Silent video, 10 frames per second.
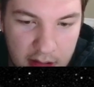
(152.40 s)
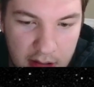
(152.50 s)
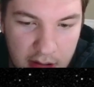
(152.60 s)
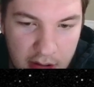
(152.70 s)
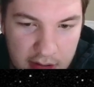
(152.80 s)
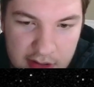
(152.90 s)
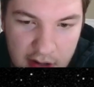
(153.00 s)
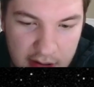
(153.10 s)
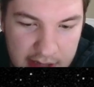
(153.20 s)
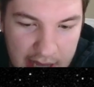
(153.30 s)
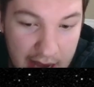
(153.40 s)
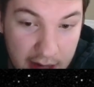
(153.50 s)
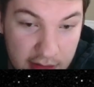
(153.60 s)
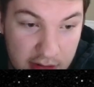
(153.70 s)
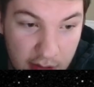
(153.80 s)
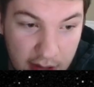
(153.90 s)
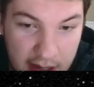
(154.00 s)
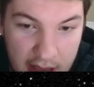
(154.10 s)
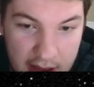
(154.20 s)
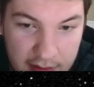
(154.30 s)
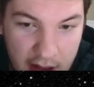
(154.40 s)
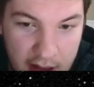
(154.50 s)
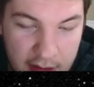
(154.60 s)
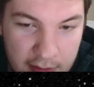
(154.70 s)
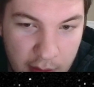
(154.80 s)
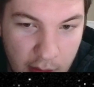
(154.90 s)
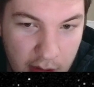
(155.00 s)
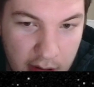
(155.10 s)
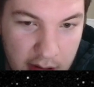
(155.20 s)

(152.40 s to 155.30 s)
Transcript: Could start an attack and just go like a5, a4.